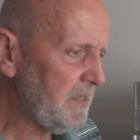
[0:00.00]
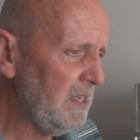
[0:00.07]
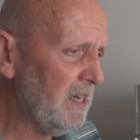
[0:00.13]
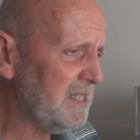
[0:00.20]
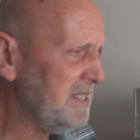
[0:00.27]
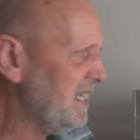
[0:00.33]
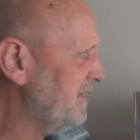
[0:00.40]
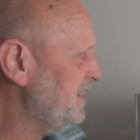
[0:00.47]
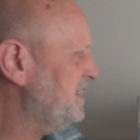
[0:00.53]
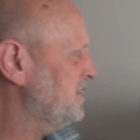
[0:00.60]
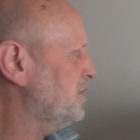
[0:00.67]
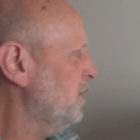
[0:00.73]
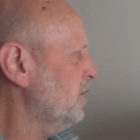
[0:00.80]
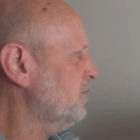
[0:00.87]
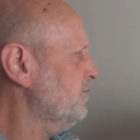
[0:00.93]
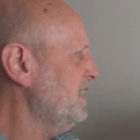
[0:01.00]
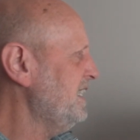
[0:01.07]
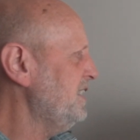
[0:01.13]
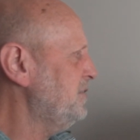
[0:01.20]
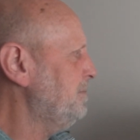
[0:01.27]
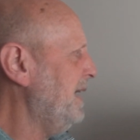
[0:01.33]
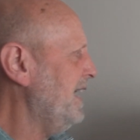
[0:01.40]
Like I say, this has got a
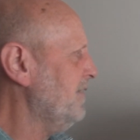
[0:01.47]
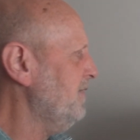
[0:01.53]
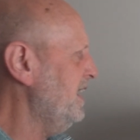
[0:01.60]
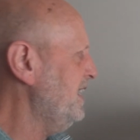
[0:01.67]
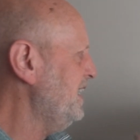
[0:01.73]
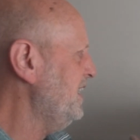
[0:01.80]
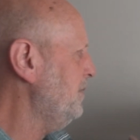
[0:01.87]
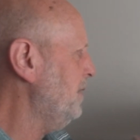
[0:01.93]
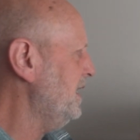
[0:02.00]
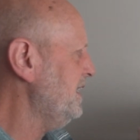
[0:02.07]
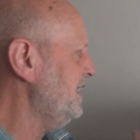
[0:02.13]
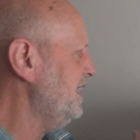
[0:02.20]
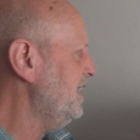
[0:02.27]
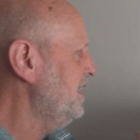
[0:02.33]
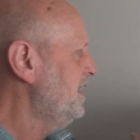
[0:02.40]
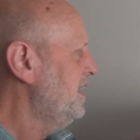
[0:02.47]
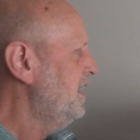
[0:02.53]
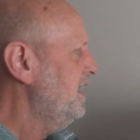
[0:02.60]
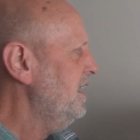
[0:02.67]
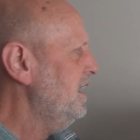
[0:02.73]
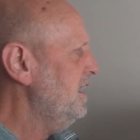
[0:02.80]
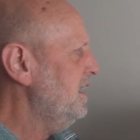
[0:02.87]
greenish background anyway here.
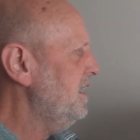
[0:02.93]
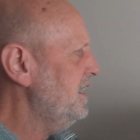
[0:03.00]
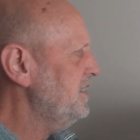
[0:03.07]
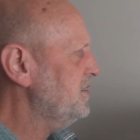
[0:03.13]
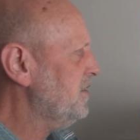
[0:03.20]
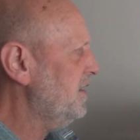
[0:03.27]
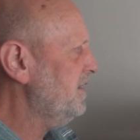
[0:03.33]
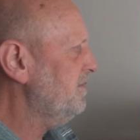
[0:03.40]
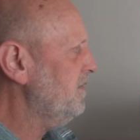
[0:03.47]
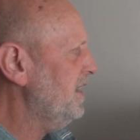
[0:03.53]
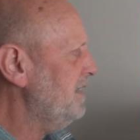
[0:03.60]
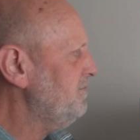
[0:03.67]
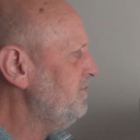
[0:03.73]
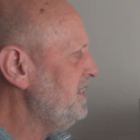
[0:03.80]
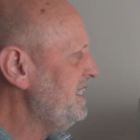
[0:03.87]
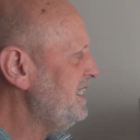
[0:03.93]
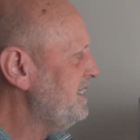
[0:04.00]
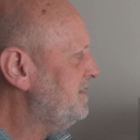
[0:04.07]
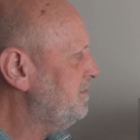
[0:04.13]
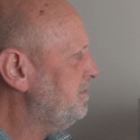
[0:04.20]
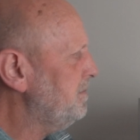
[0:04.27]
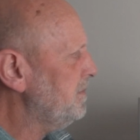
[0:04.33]
Uh, it's kind of like
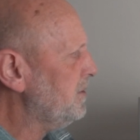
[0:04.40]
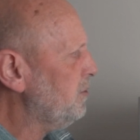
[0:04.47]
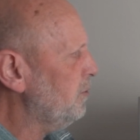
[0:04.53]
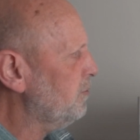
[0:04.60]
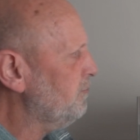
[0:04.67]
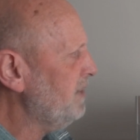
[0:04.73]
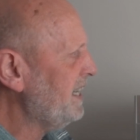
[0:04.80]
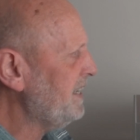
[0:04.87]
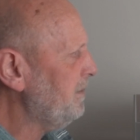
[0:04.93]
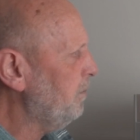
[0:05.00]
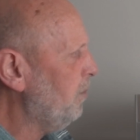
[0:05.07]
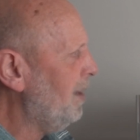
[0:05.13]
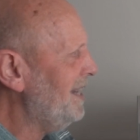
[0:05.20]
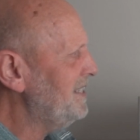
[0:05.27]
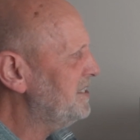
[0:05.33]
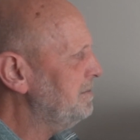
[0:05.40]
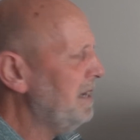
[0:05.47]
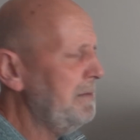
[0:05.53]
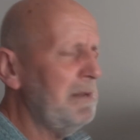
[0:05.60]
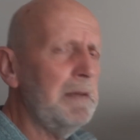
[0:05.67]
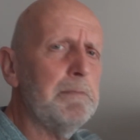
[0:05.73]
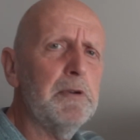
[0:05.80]
really got green and white. So
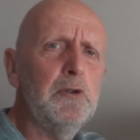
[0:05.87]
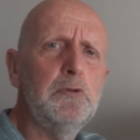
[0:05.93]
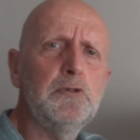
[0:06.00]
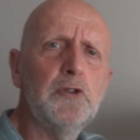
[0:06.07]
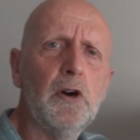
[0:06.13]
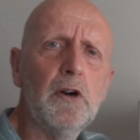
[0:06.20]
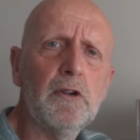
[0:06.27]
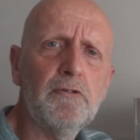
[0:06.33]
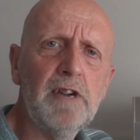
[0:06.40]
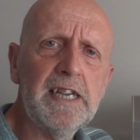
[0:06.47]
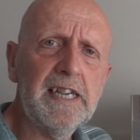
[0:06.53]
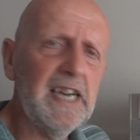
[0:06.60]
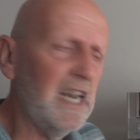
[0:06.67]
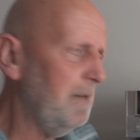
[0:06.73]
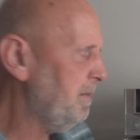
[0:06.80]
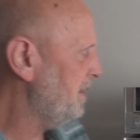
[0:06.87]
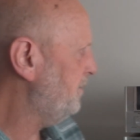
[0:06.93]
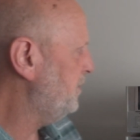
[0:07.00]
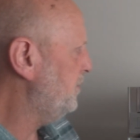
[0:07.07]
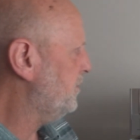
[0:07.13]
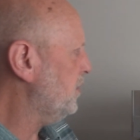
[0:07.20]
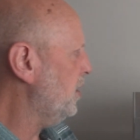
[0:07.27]
maybe a blue's not a great colour, but
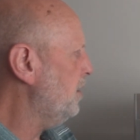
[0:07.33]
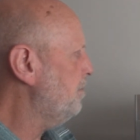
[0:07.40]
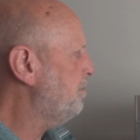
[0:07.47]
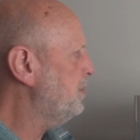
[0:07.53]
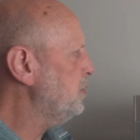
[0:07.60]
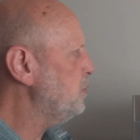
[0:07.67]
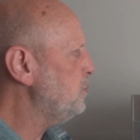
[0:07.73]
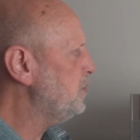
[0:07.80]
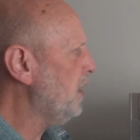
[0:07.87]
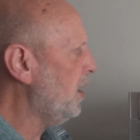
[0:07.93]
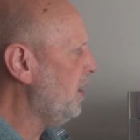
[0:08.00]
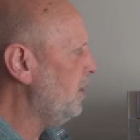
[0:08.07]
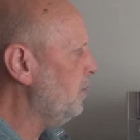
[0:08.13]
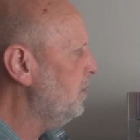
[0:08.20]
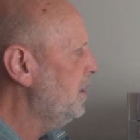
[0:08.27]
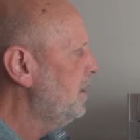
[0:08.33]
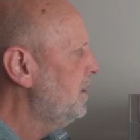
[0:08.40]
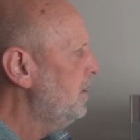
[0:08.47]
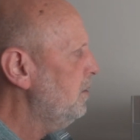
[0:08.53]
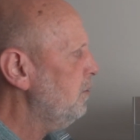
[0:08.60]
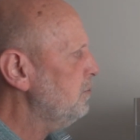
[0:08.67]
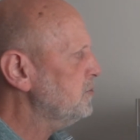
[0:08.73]
if you've got a blue dial
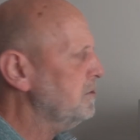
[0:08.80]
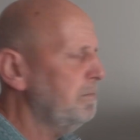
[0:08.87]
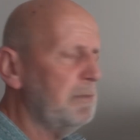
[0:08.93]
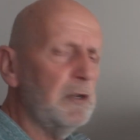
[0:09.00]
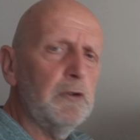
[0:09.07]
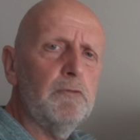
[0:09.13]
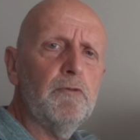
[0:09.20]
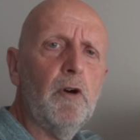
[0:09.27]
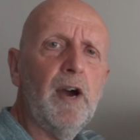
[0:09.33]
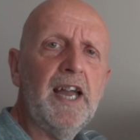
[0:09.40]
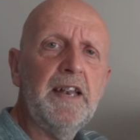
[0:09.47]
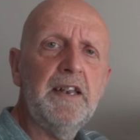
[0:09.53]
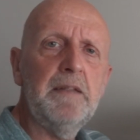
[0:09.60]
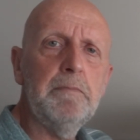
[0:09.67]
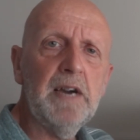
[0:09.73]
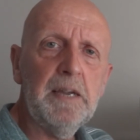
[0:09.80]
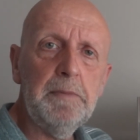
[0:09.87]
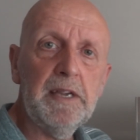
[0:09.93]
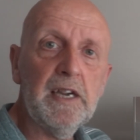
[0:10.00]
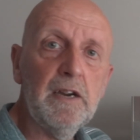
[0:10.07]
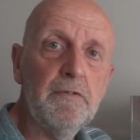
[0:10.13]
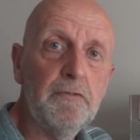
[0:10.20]
or some blue writing, then
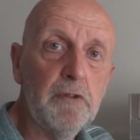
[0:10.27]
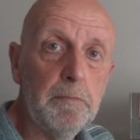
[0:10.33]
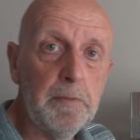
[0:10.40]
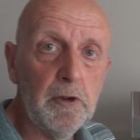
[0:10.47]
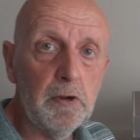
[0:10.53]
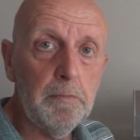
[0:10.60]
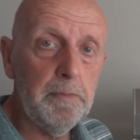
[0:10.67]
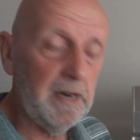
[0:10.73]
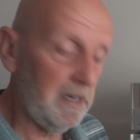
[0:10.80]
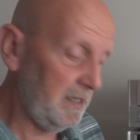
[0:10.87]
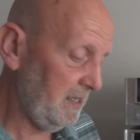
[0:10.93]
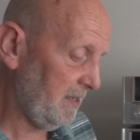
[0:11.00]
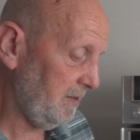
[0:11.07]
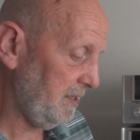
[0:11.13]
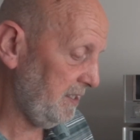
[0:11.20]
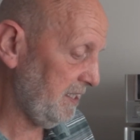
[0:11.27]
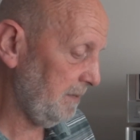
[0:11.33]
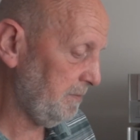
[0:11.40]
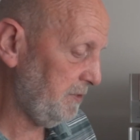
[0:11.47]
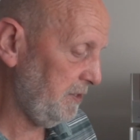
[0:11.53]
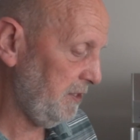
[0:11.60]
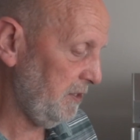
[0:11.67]
maybe go for a blue. But, you know, it's
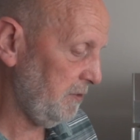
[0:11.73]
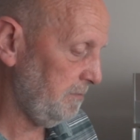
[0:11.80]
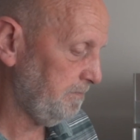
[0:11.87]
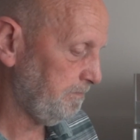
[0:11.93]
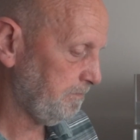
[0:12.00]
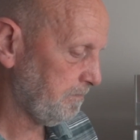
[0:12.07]
up to you.